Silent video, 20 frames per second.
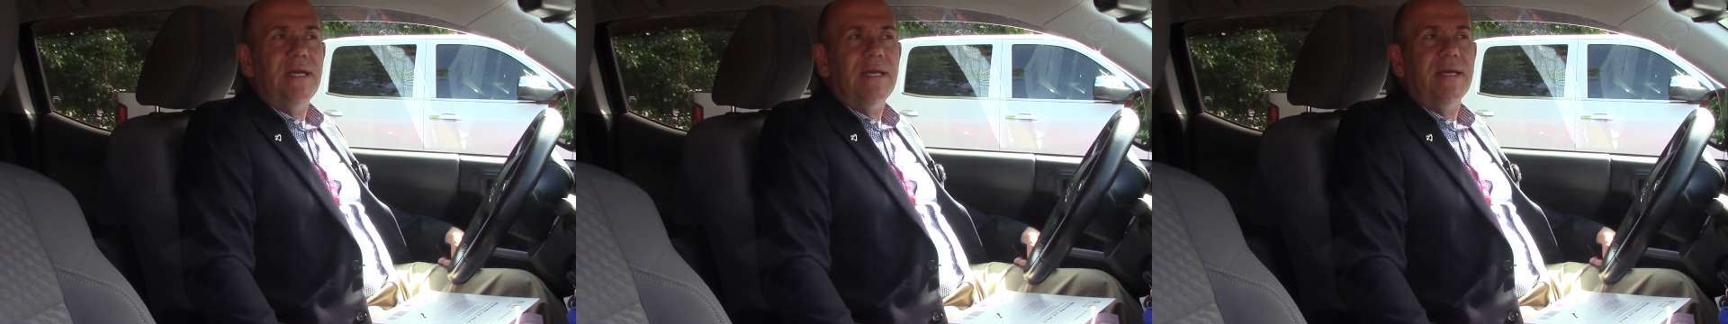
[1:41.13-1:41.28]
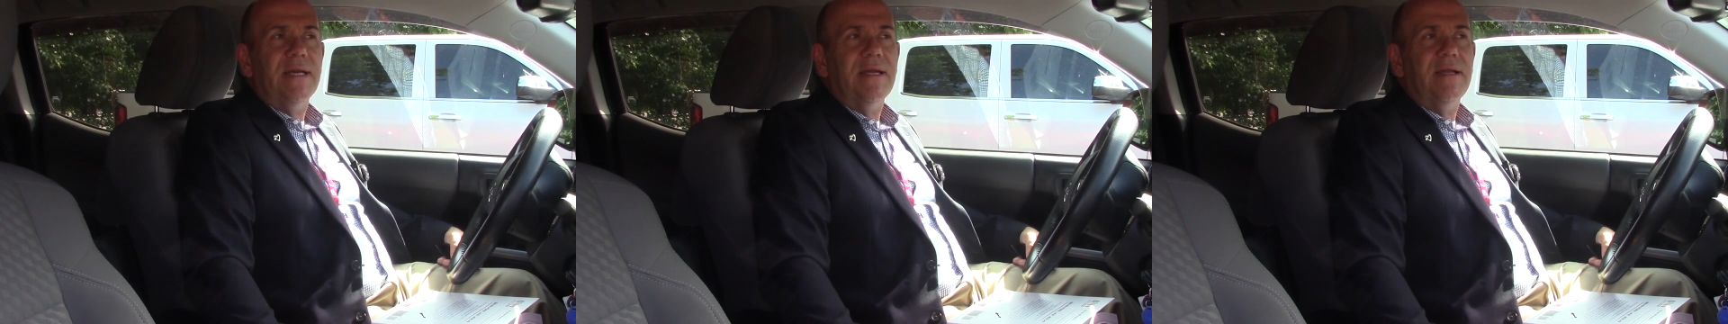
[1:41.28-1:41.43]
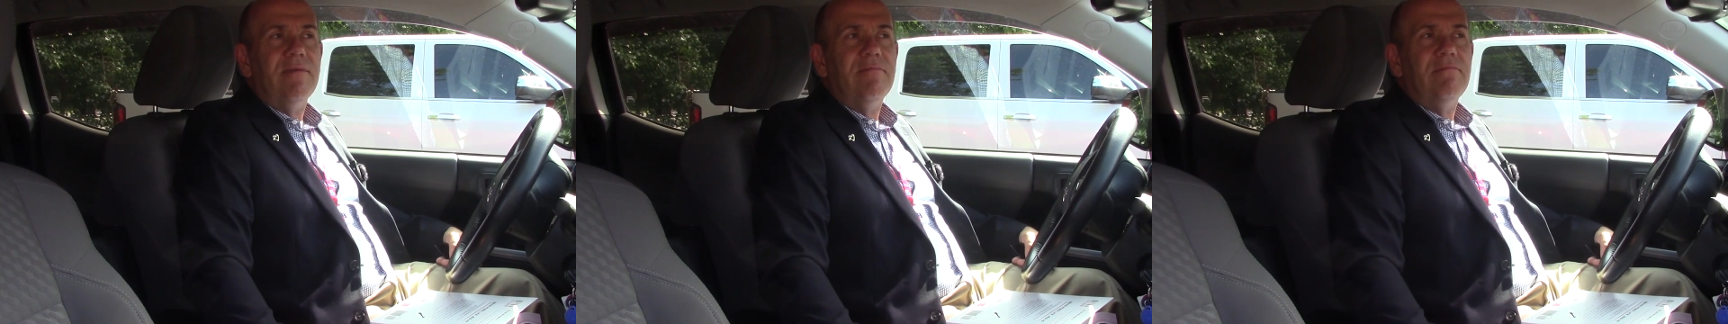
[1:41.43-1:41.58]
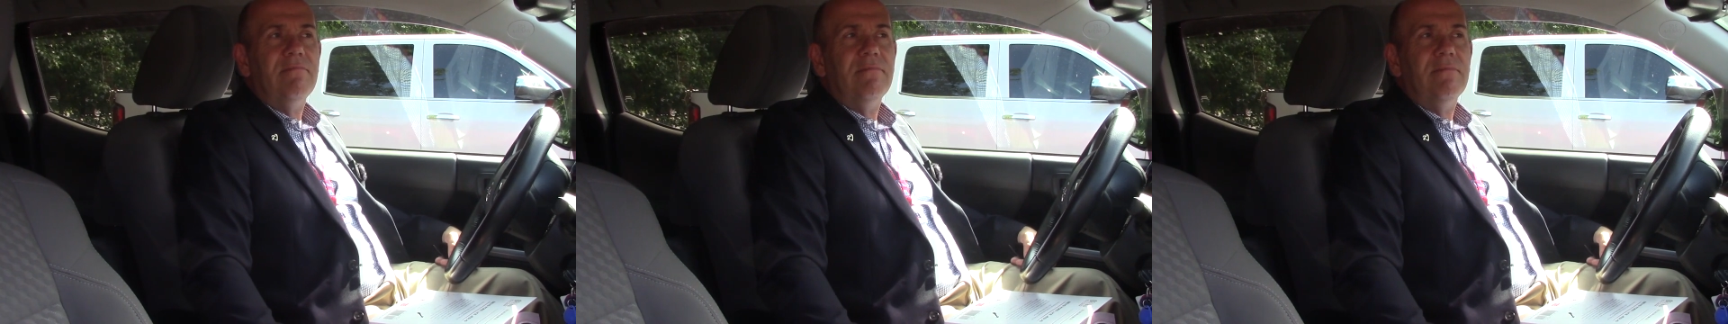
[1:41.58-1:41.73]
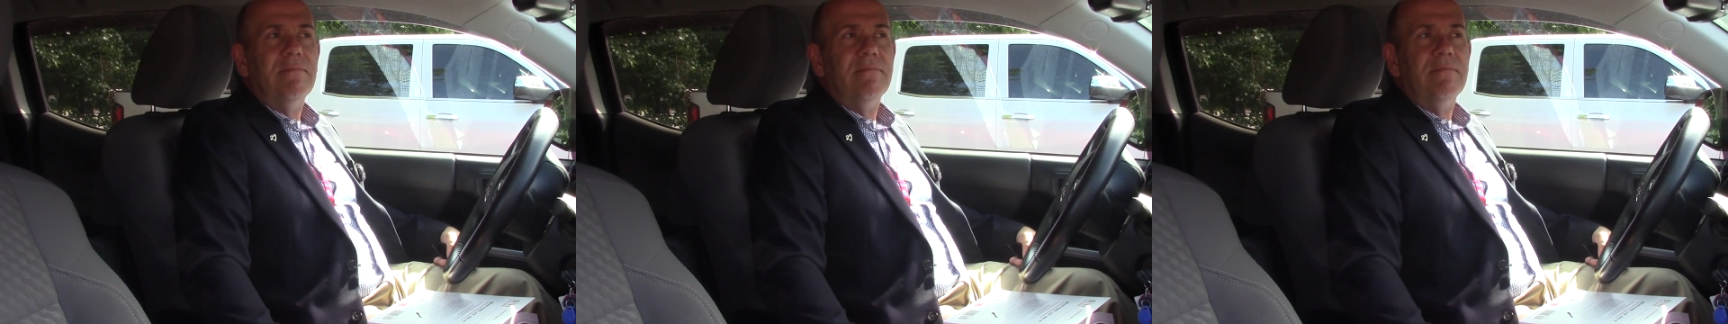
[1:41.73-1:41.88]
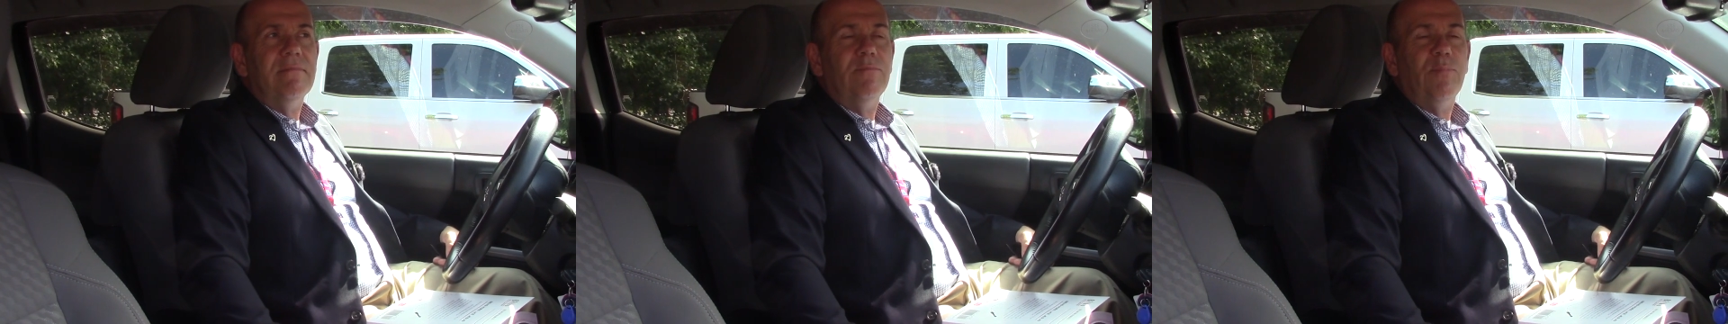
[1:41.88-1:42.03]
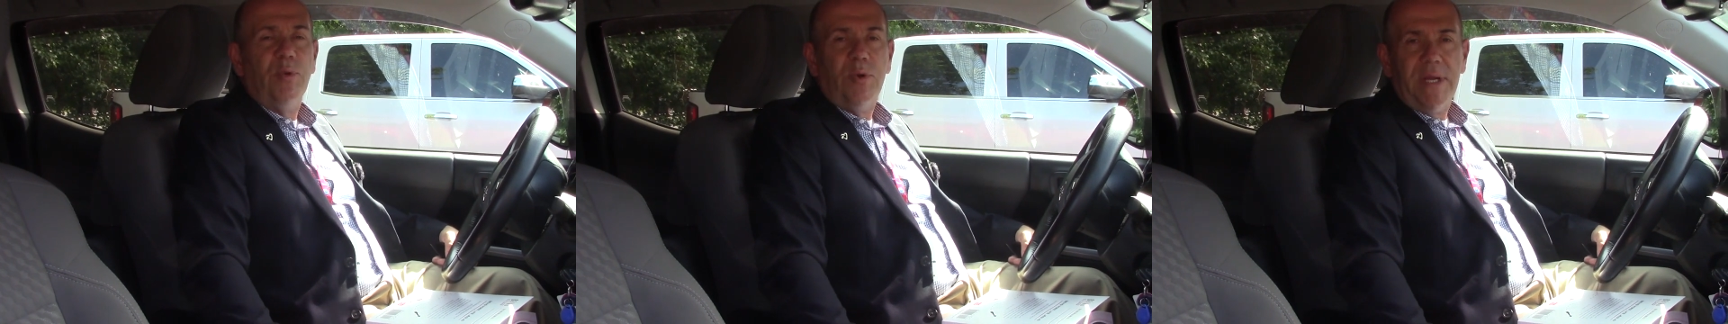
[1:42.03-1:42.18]
can
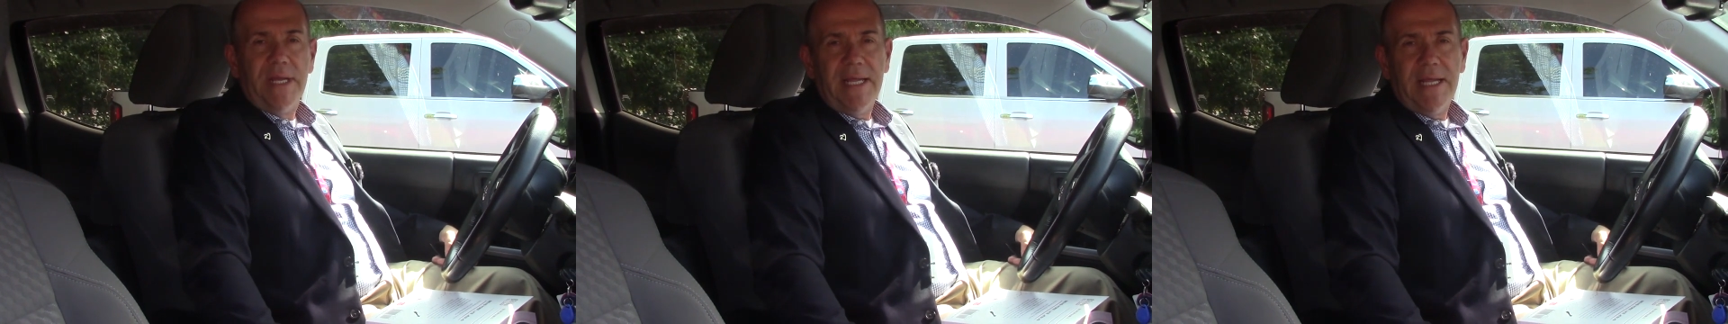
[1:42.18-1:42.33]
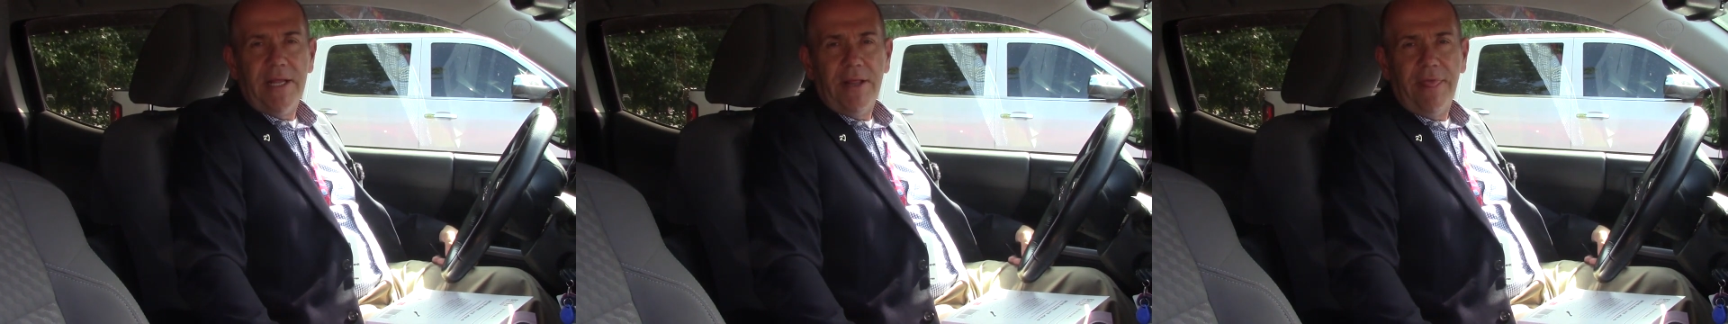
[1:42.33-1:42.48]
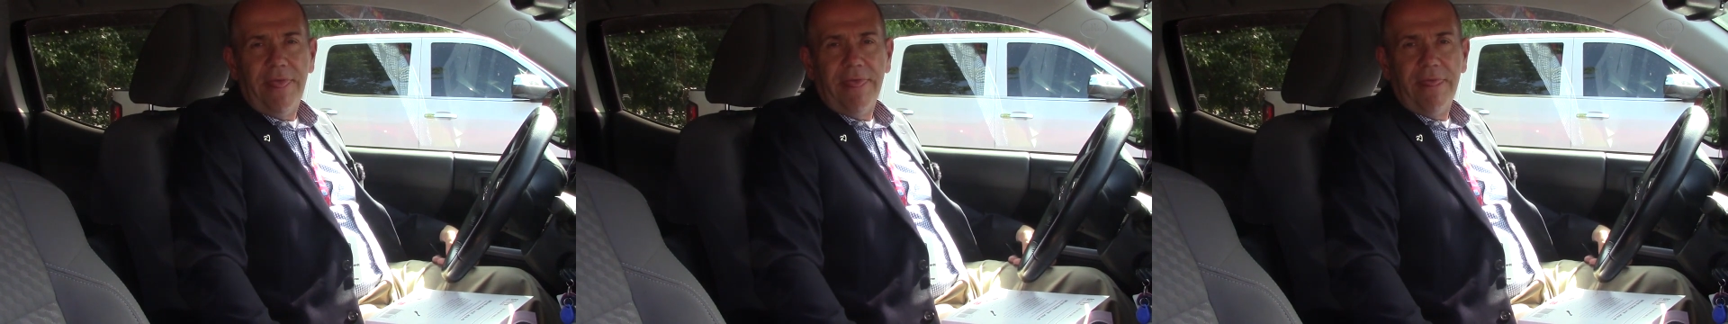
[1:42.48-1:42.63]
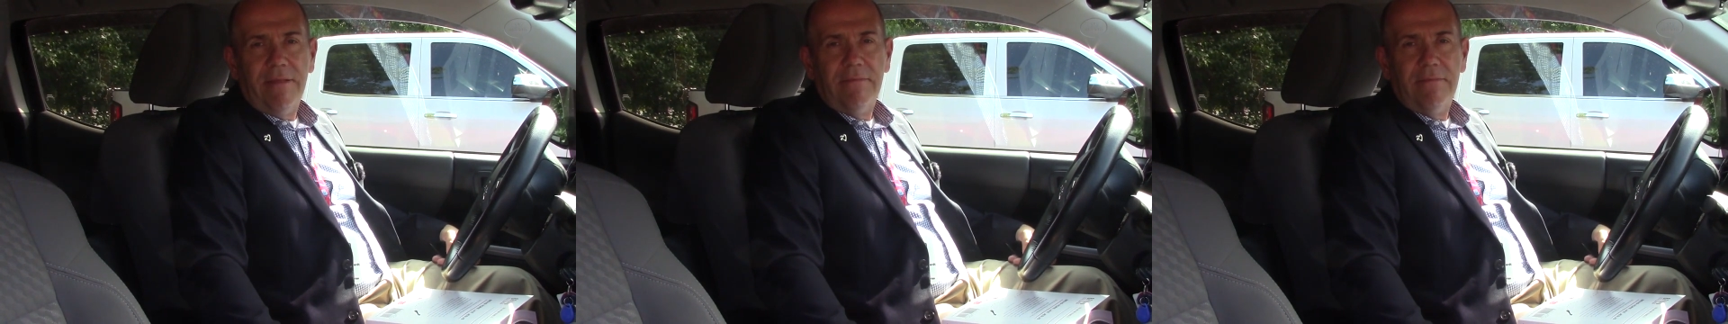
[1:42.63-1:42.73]
breathe,